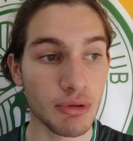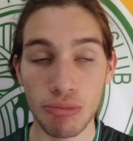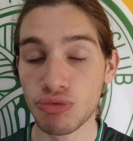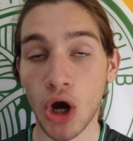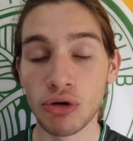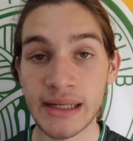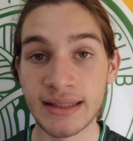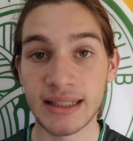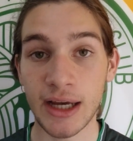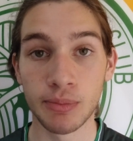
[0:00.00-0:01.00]
no
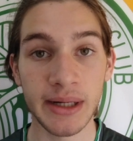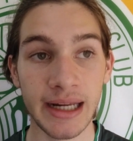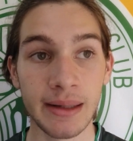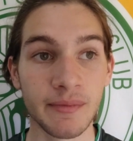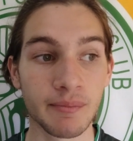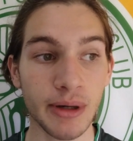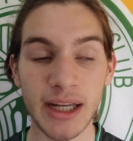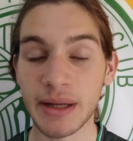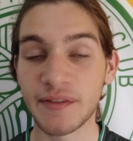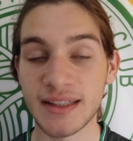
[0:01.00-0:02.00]
risk deal. Bring him
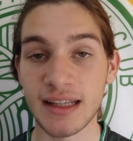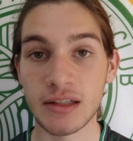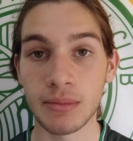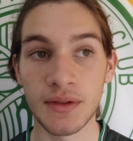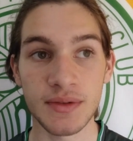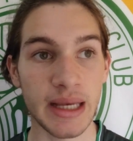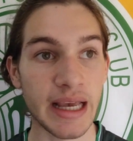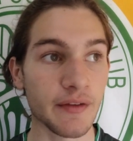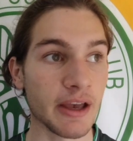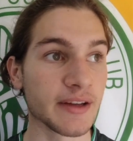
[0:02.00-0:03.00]
in for 6 months.
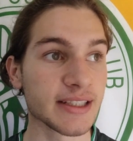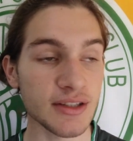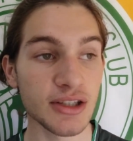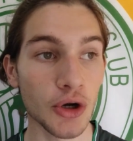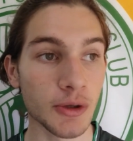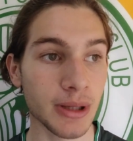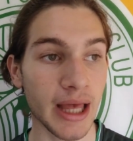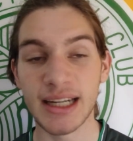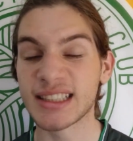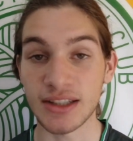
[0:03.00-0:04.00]
If it doesn't go to
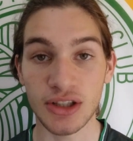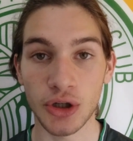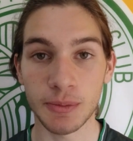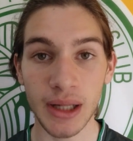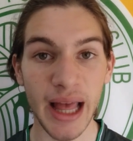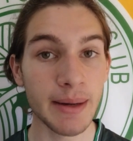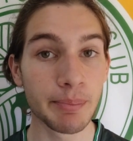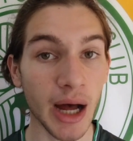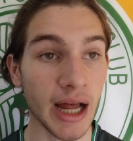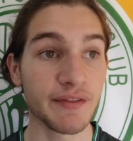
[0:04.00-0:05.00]
plan, it doesn't go to plan.
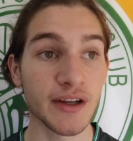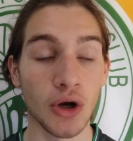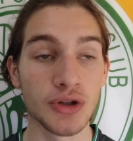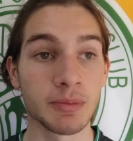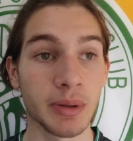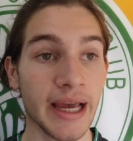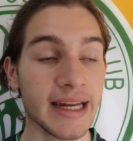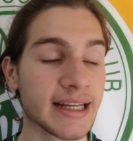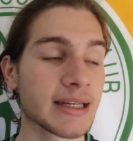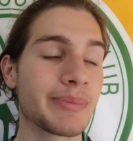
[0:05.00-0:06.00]
But if it goes to plan,
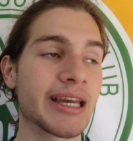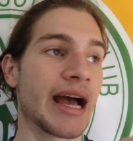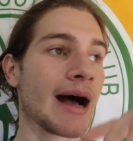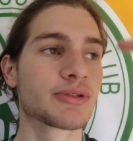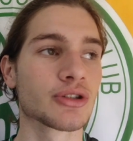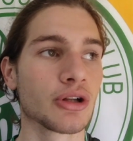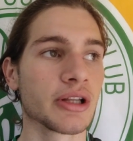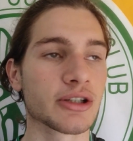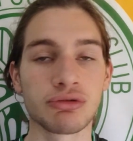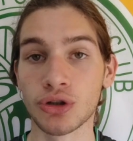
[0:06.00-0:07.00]
it could be
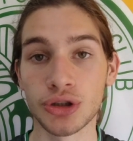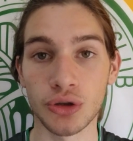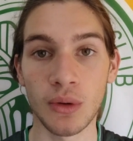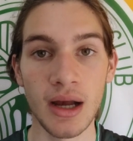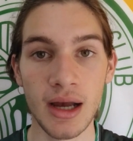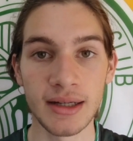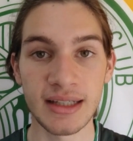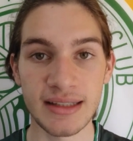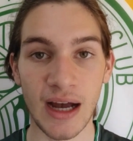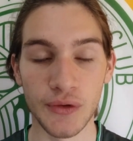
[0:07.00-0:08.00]
absolutely crucial to
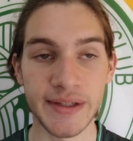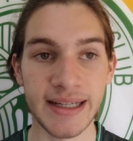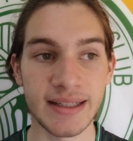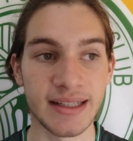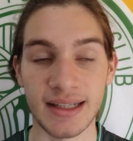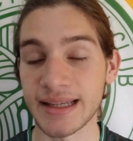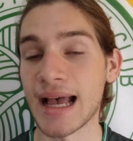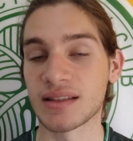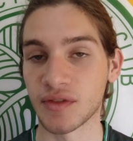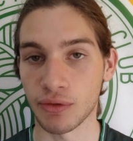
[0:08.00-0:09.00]
Celtic's
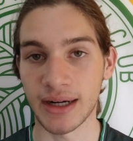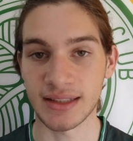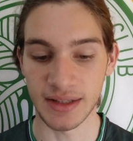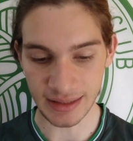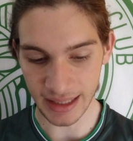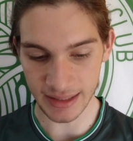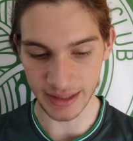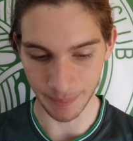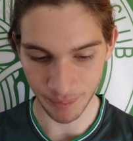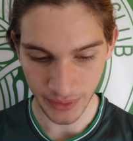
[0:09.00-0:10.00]
success for the rest of the
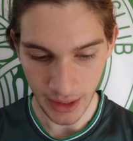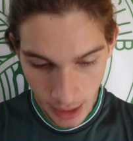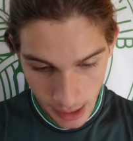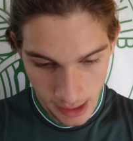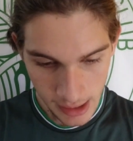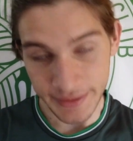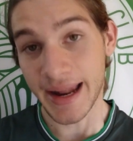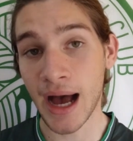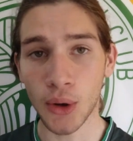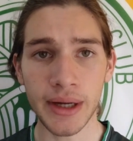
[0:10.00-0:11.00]
season. Now